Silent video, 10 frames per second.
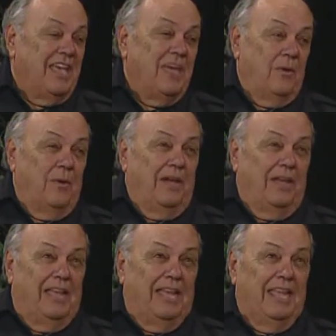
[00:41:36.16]
Well,
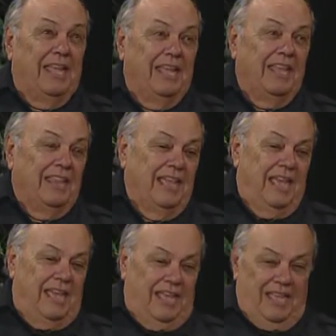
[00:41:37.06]

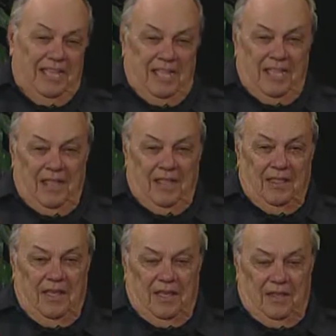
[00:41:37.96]

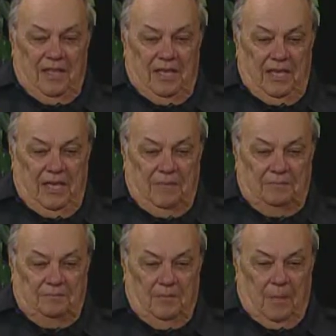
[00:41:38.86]
the
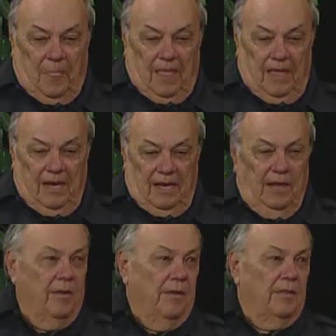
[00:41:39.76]

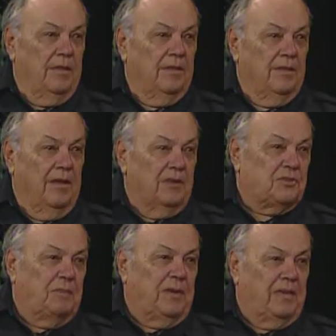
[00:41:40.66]
leader of the
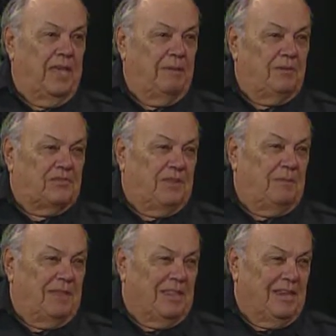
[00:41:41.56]
hospital came to see
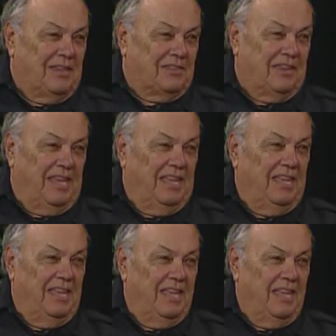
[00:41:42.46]
me the next day
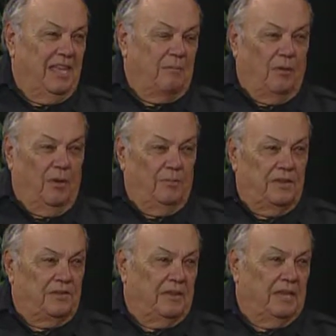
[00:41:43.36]
and bawled me
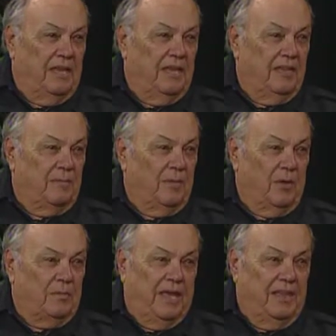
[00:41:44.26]
silly,
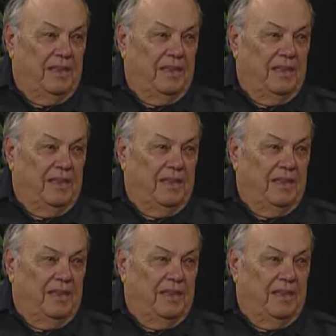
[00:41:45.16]
bawled me out,